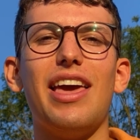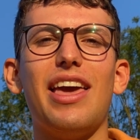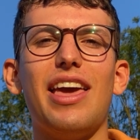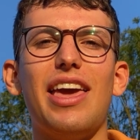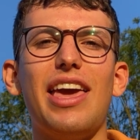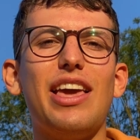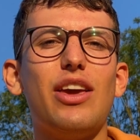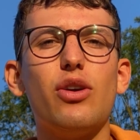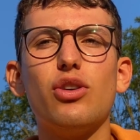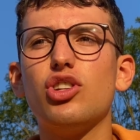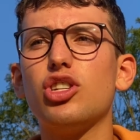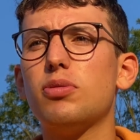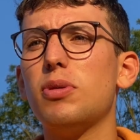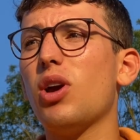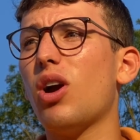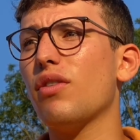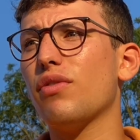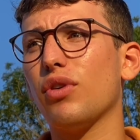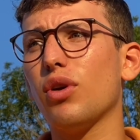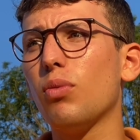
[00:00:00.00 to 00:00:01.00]
It could just be
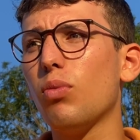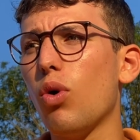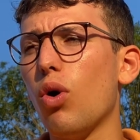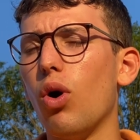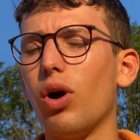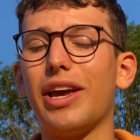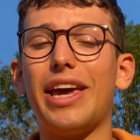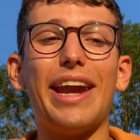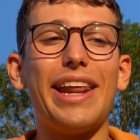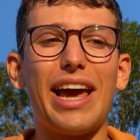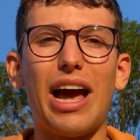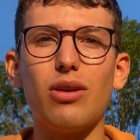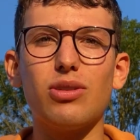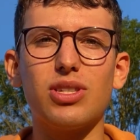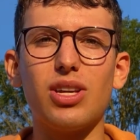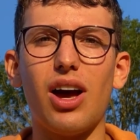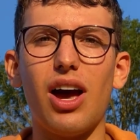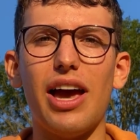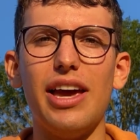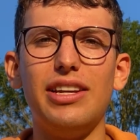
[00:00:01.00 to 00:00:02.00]
going for a walk, getting
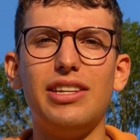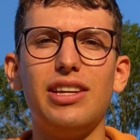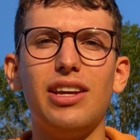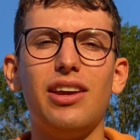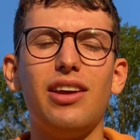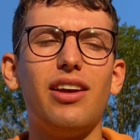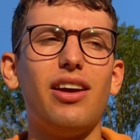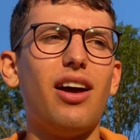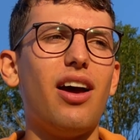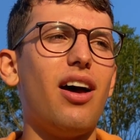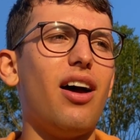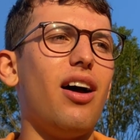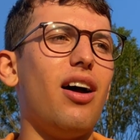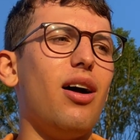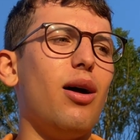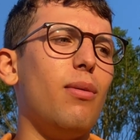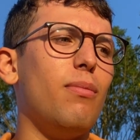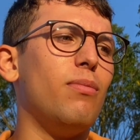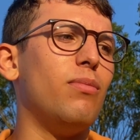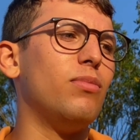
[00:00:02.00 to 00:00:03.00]
outside,
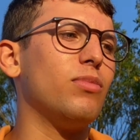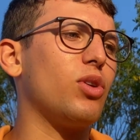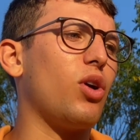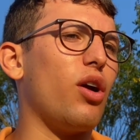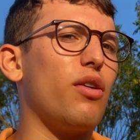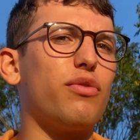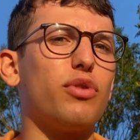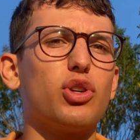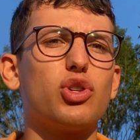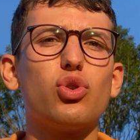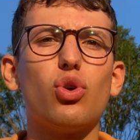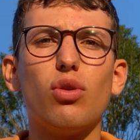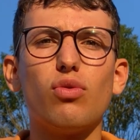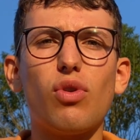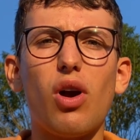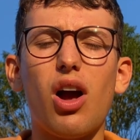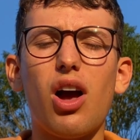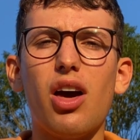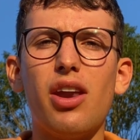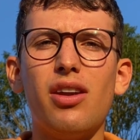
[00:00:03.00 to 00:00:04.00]
going for a short
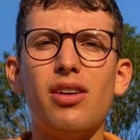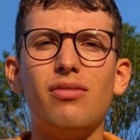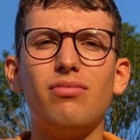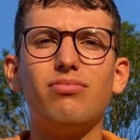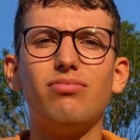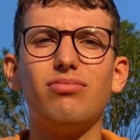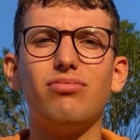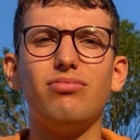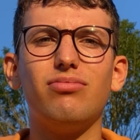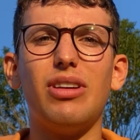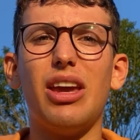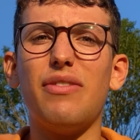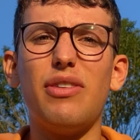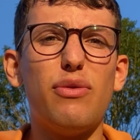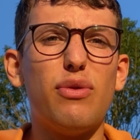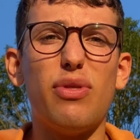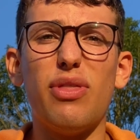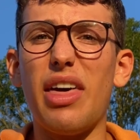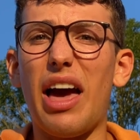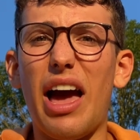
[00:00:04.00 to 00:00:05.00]
run, if
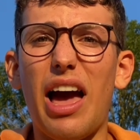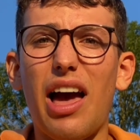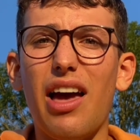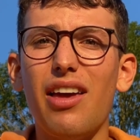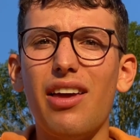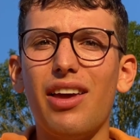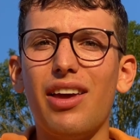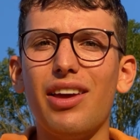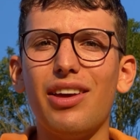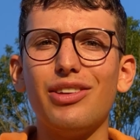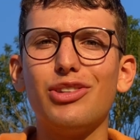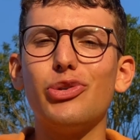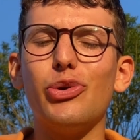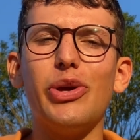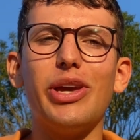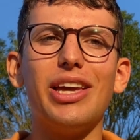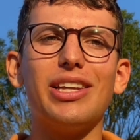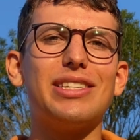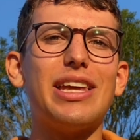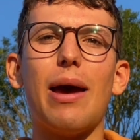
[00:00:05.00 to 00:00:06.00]
even that,
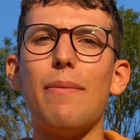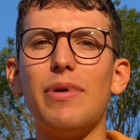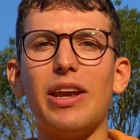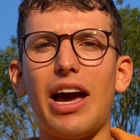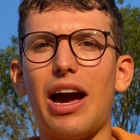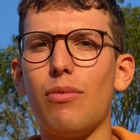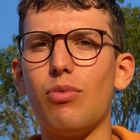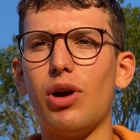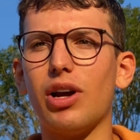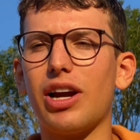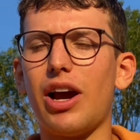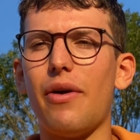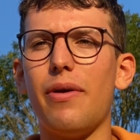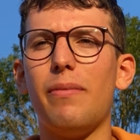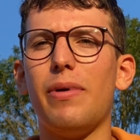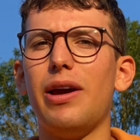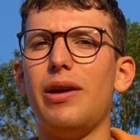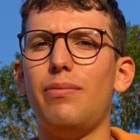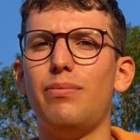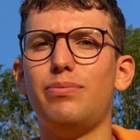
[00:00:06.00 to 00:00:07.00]
doing a 10-minute ab workout in
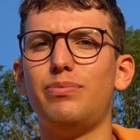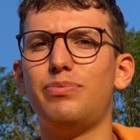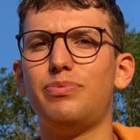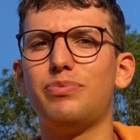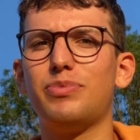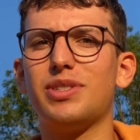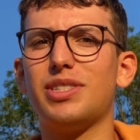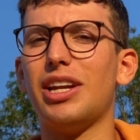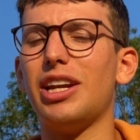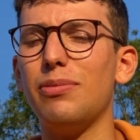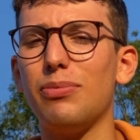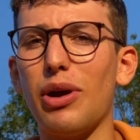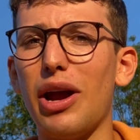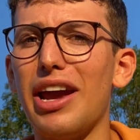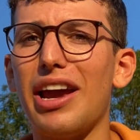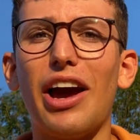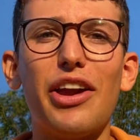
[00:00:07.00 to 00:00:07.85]
my study break.